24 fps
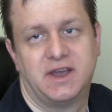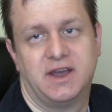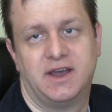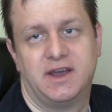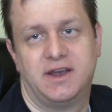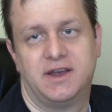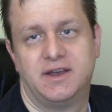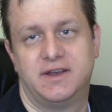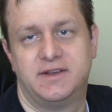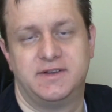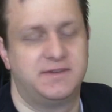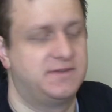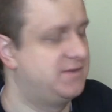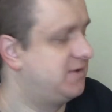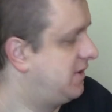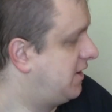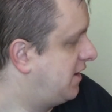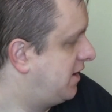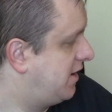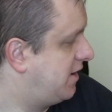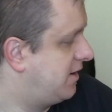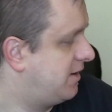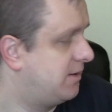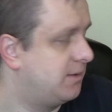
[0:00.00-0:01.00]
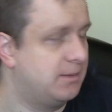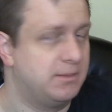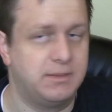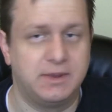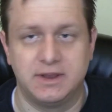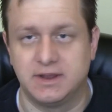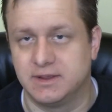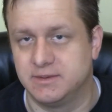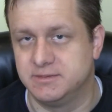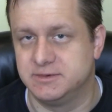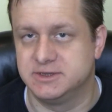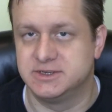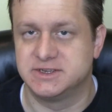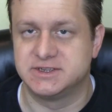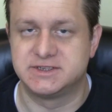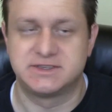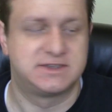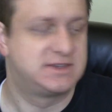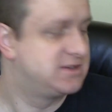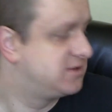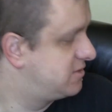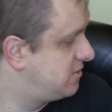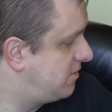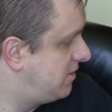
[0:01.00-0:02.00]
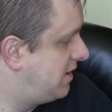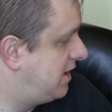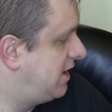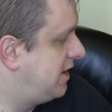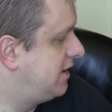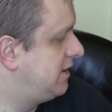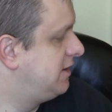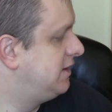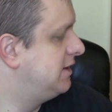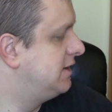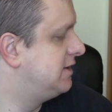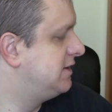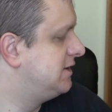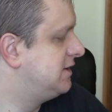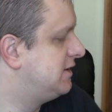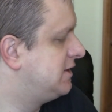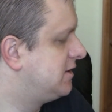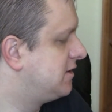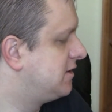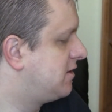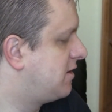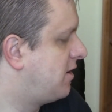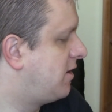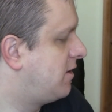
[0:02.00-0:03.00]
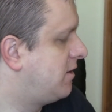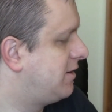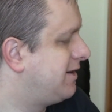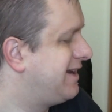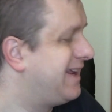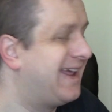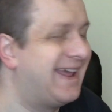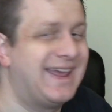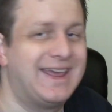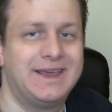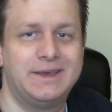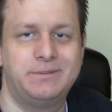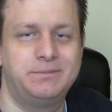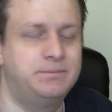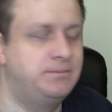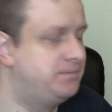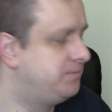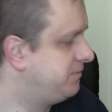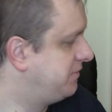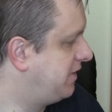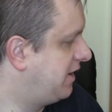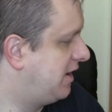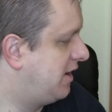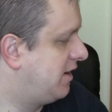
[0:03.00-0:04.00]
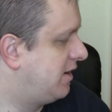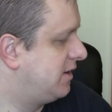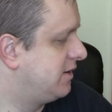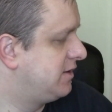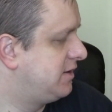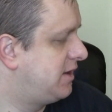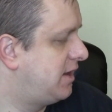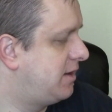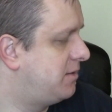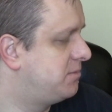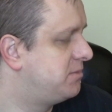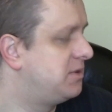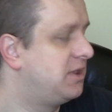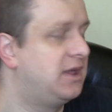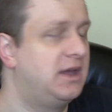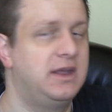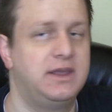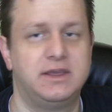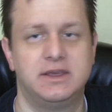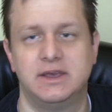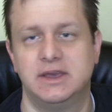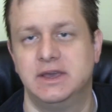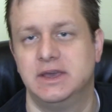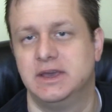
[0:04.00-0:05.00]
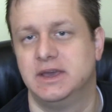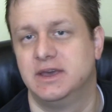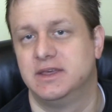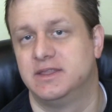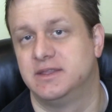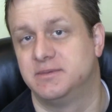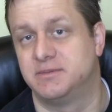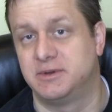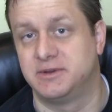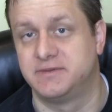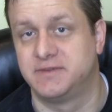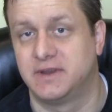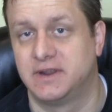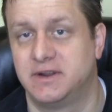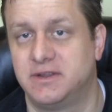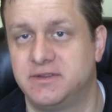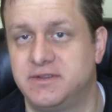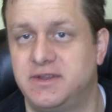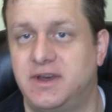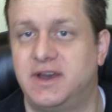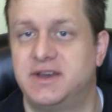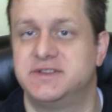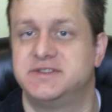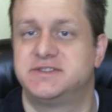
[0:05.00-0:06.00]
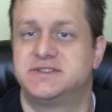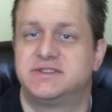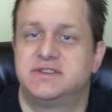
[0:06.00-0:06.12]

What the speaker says: And let me just go ahead and get into the card gameplay, and then my final thoughts.